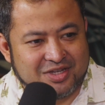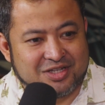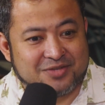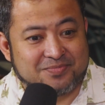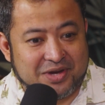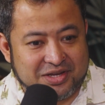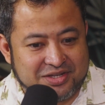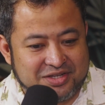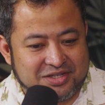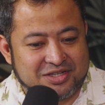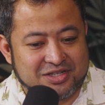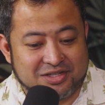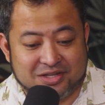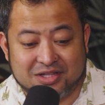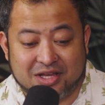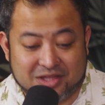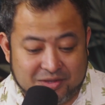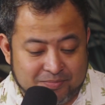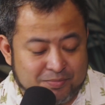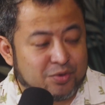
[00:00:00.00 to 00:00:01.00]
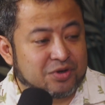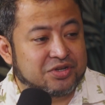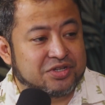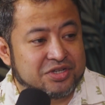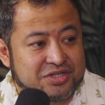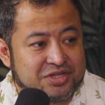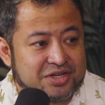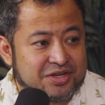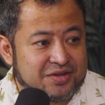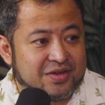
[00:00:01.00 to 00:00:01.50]
Spicy sisig, like the pork
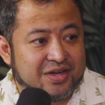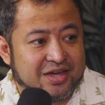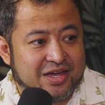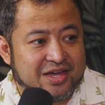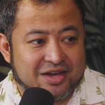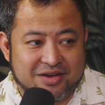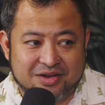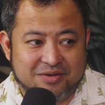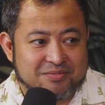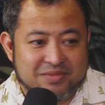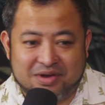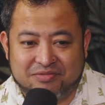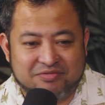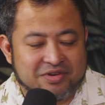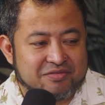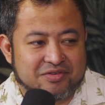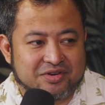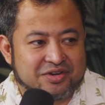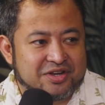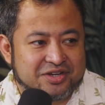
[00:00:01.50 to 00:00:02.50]
sisig. Yeah, my favorite dish.